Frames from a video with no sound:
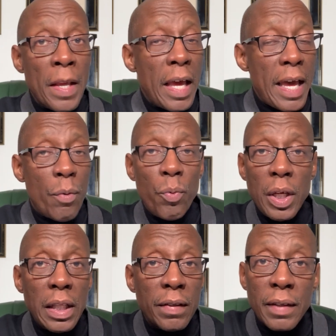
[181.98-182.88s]
and
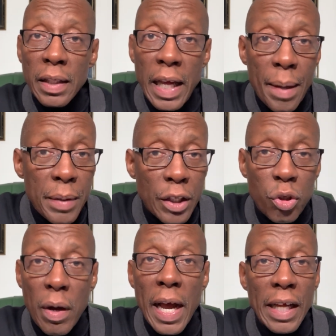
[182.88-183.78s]
realistically, I'm not
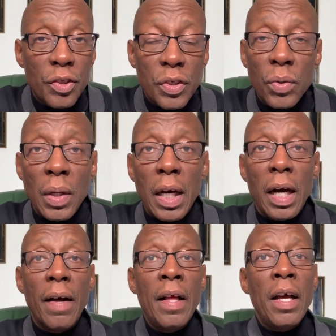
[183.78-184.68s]
trying
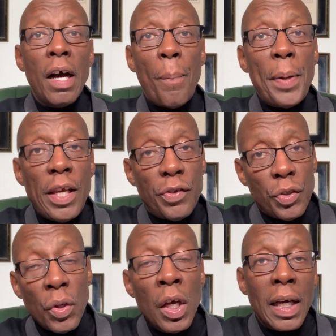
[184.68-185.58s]
to appease you.